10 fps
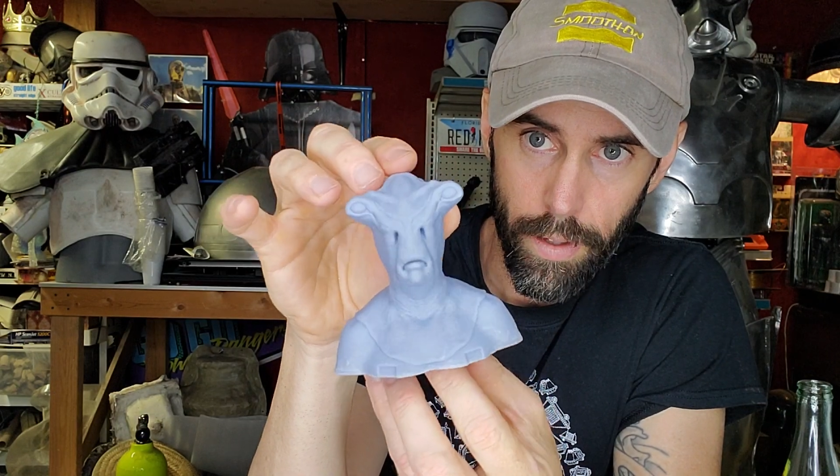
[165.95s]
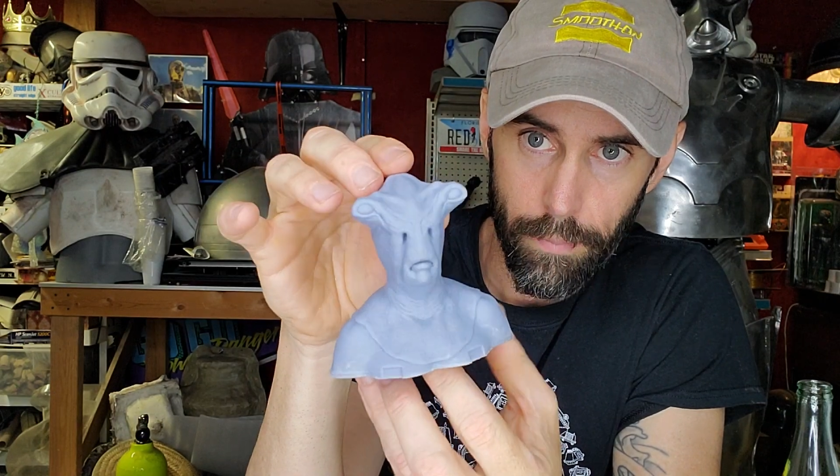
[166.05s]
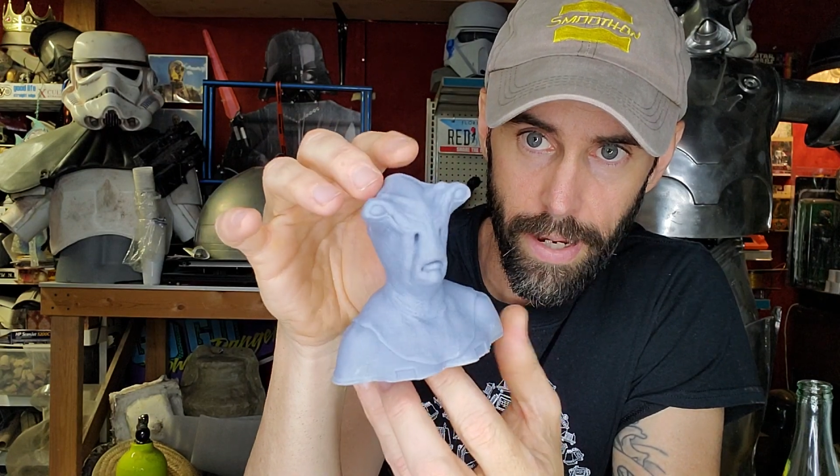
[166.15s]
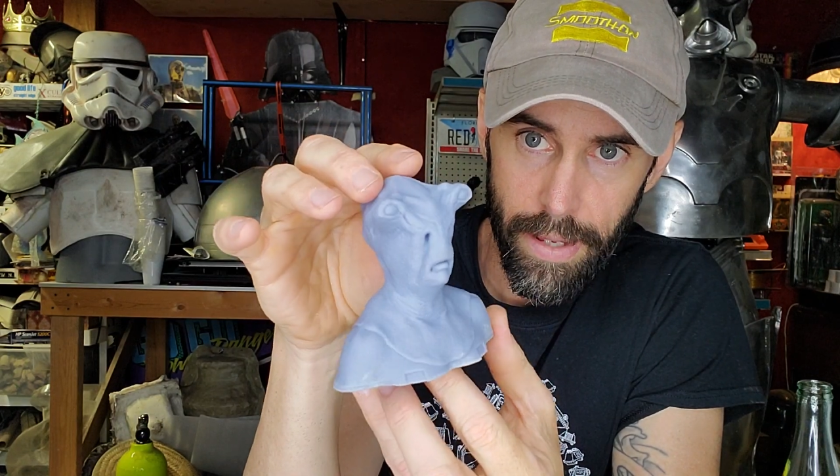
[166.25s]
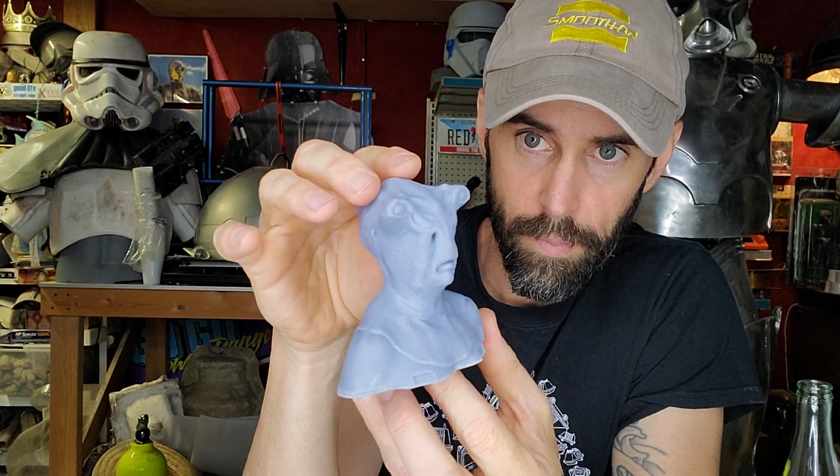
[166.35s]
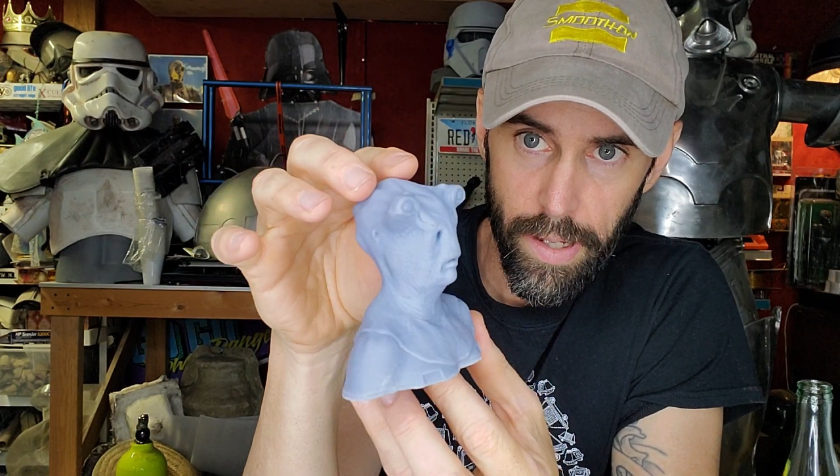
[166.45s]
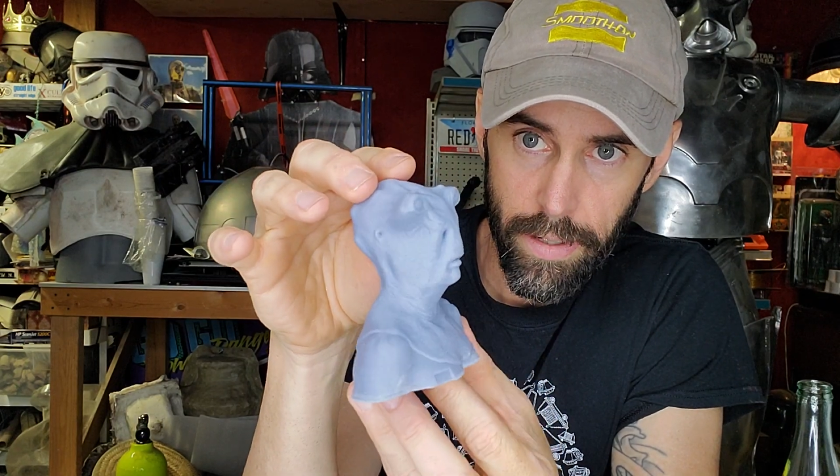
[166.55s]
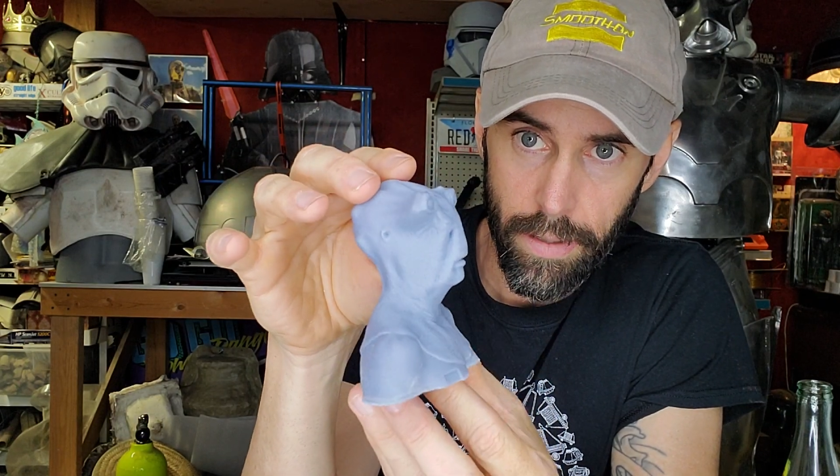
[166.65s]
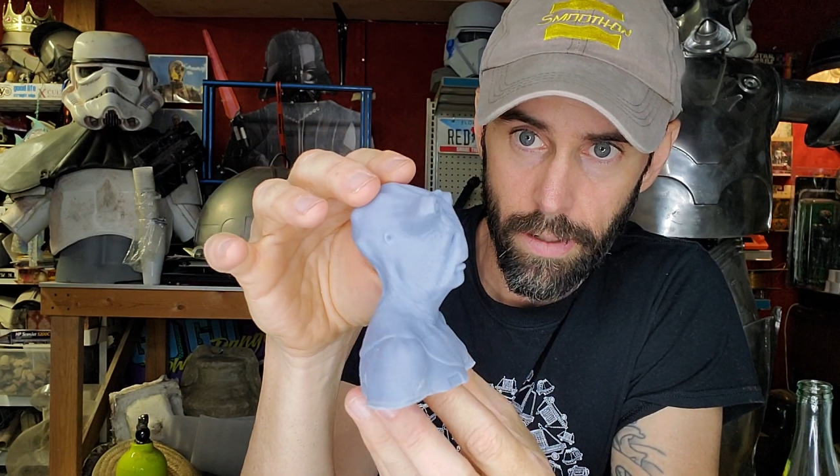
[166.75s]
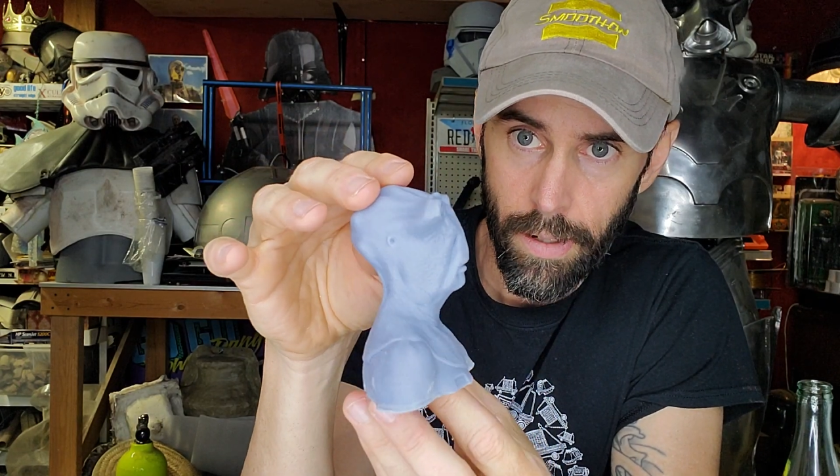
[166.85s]
in my
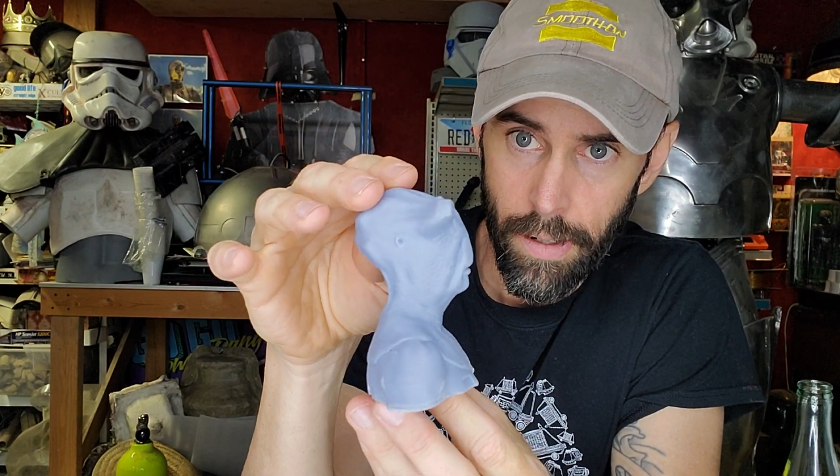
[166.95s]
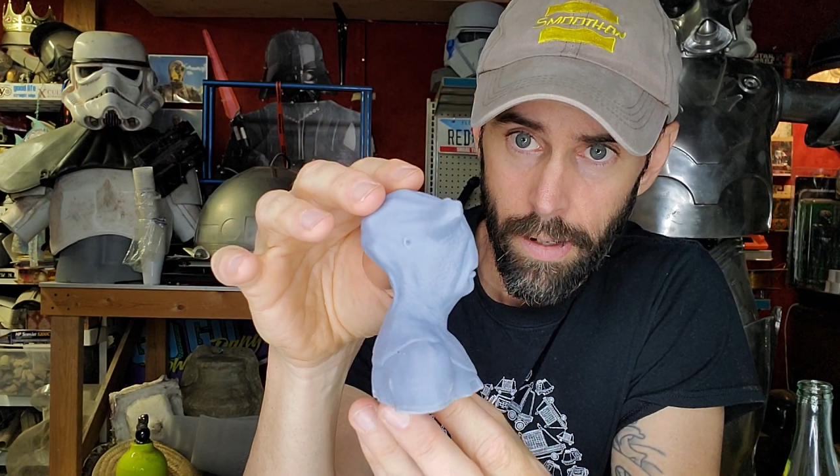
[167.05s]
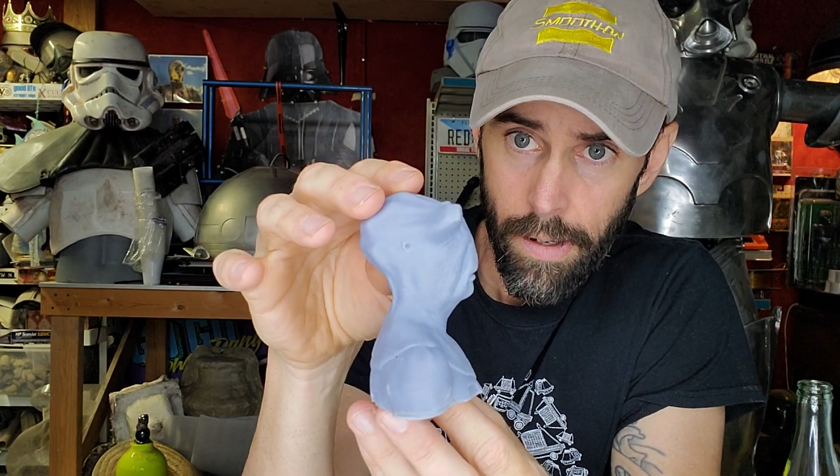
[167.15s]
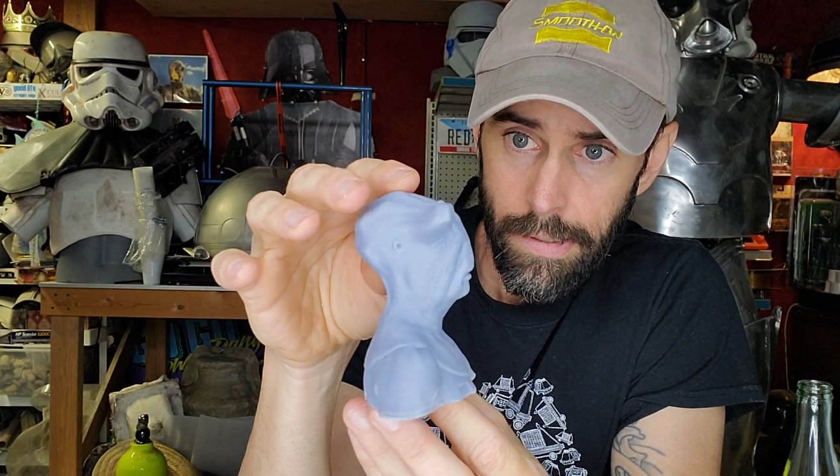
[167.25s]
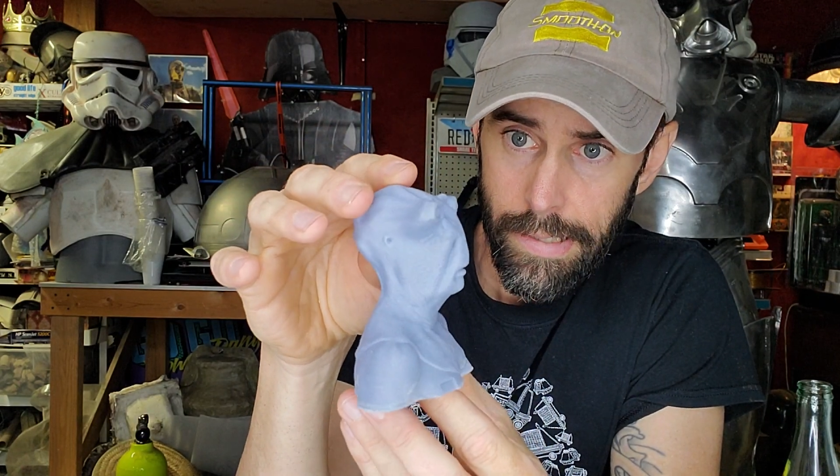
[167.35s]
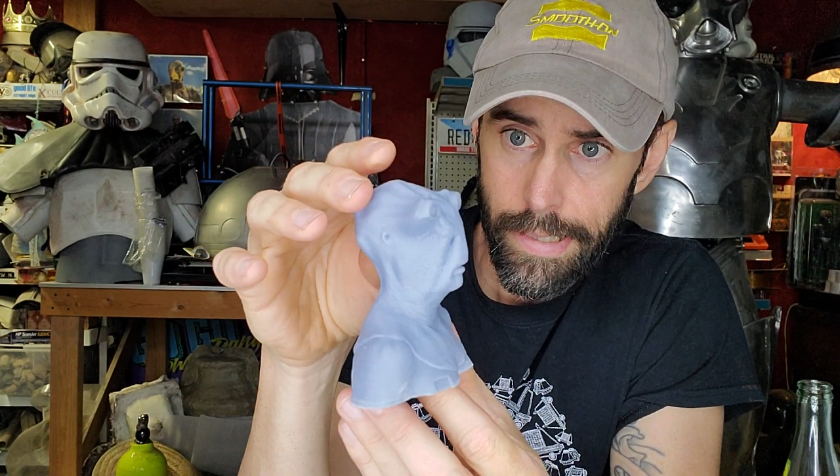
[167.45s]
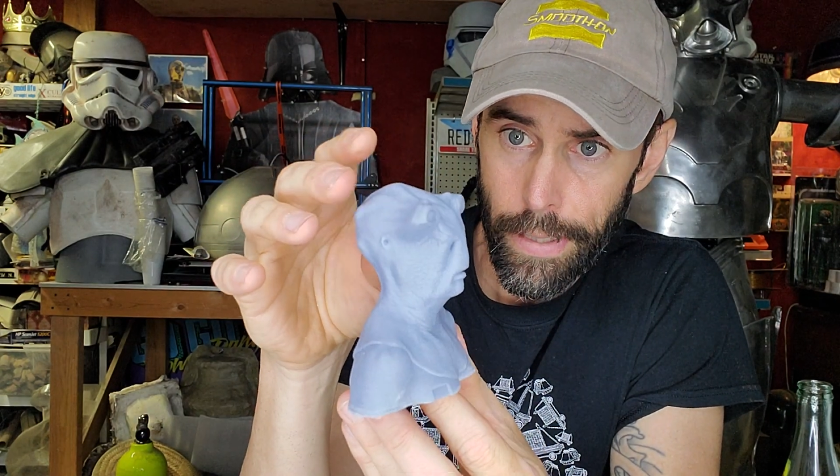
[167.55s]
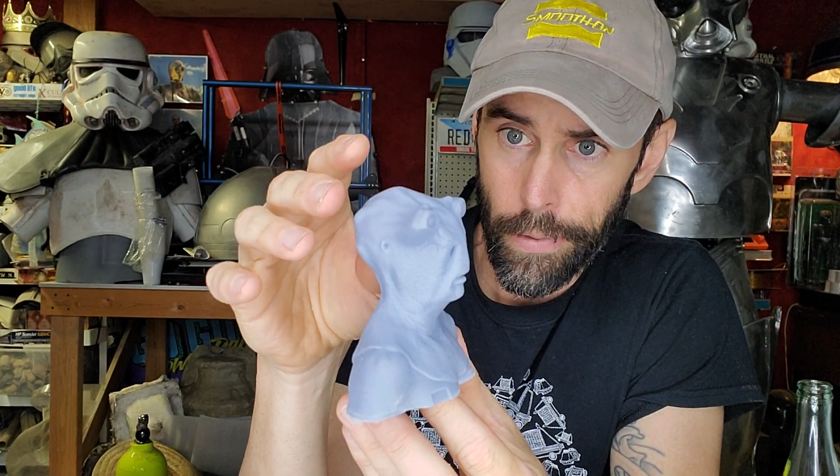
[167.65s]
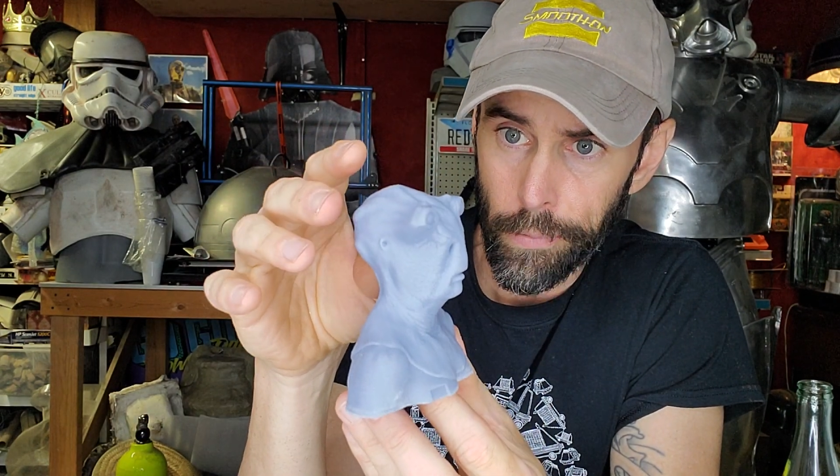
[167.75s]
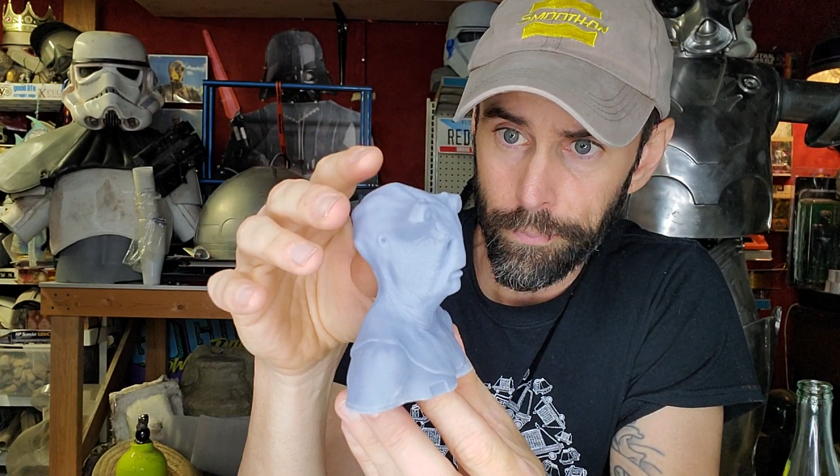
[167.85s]
opinion.
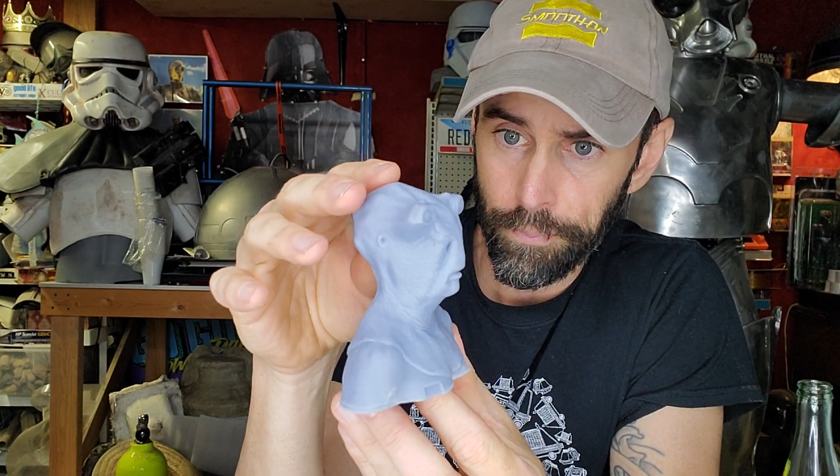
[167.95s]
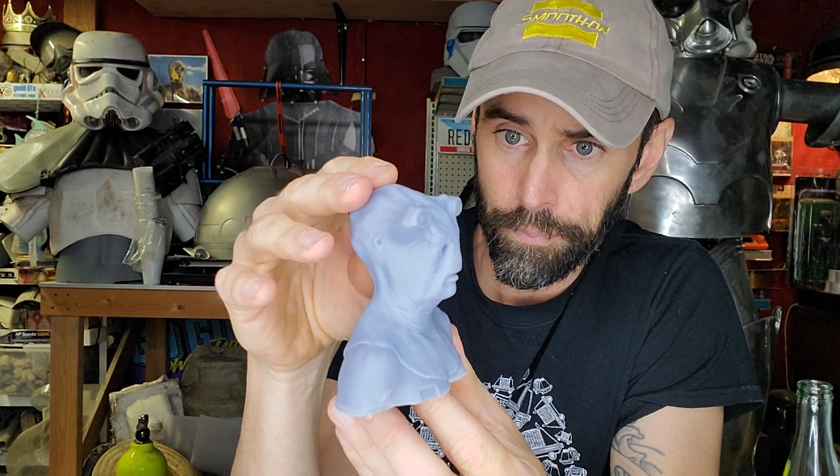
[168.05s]
So